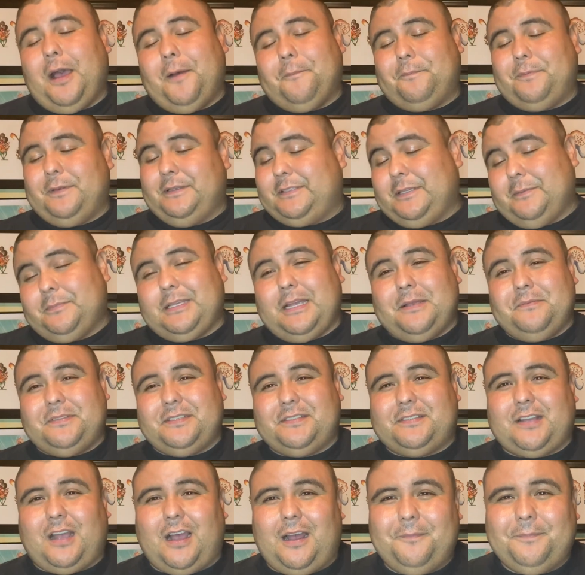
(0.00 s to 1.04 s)
sometimes
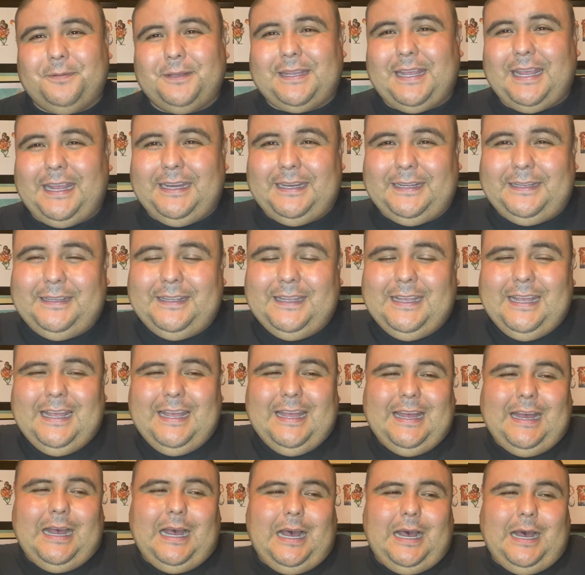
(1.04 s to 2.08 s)
it's complicating.
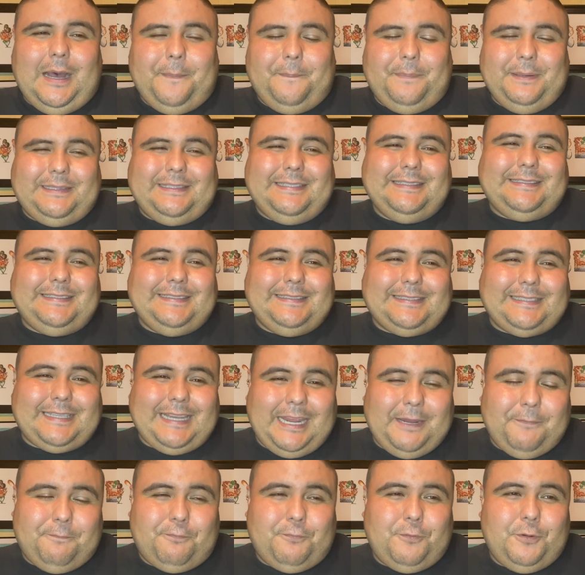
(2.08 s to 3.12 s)
But this
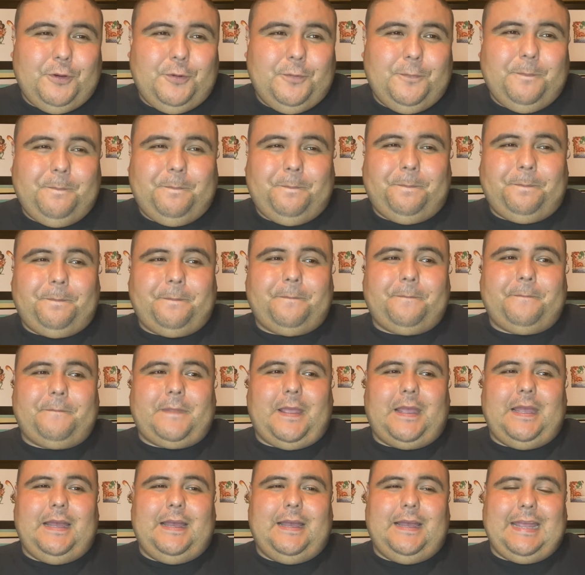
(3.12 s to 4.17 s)
escape room
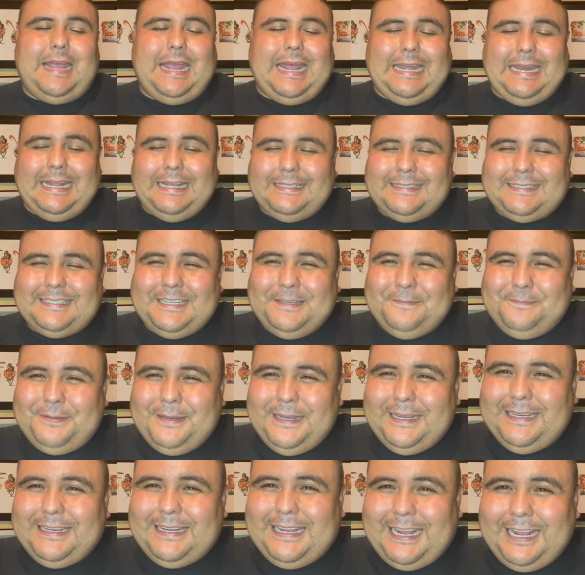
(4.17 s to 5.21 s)
at
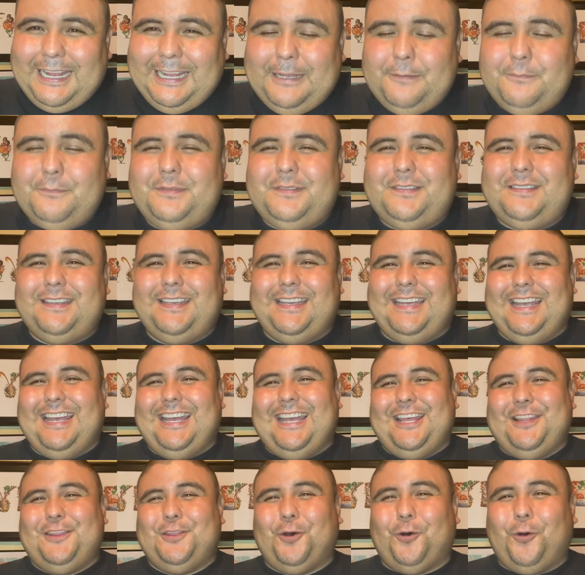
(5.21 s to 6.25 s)
Escapade Games,
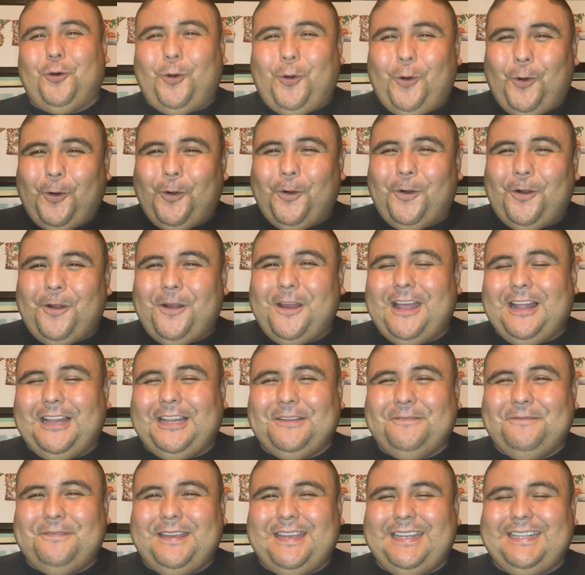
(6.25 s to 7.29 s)
the horror
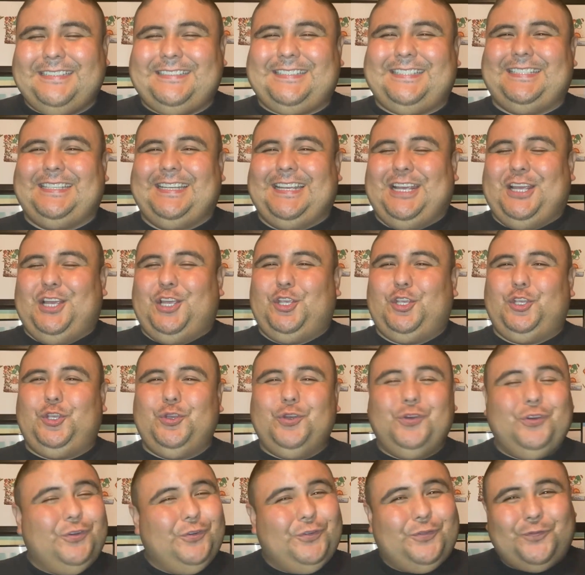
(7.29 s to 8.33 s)
element,
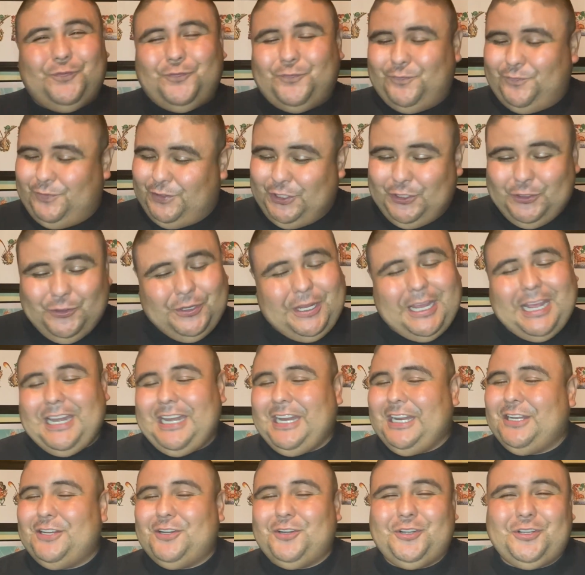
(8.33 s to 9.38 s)
you get
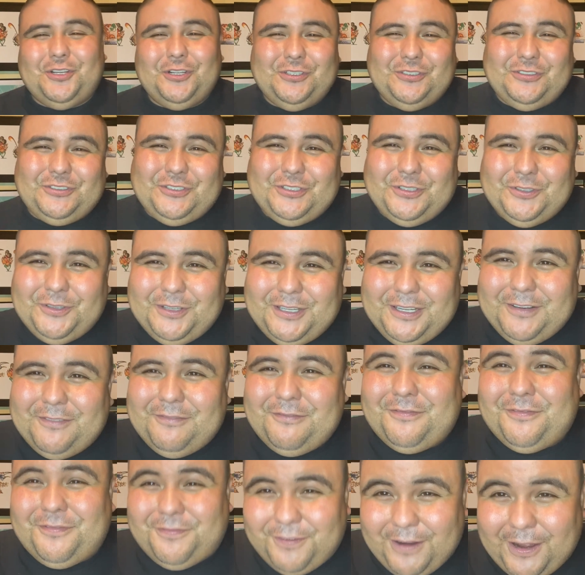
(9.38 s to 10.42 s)
introduced to
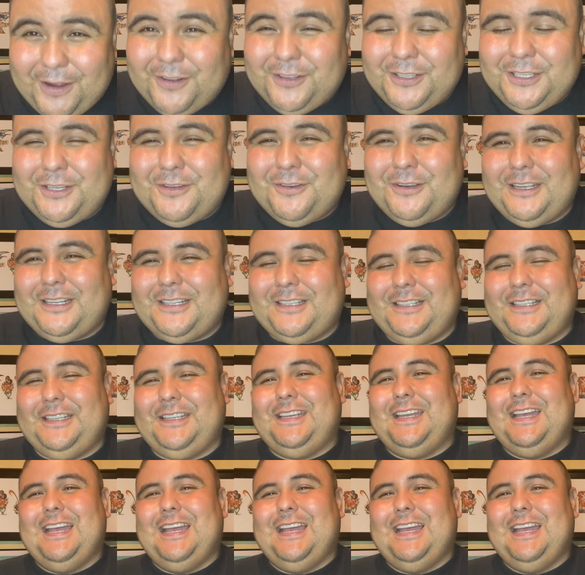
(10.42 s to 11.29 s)
it fairly quickly.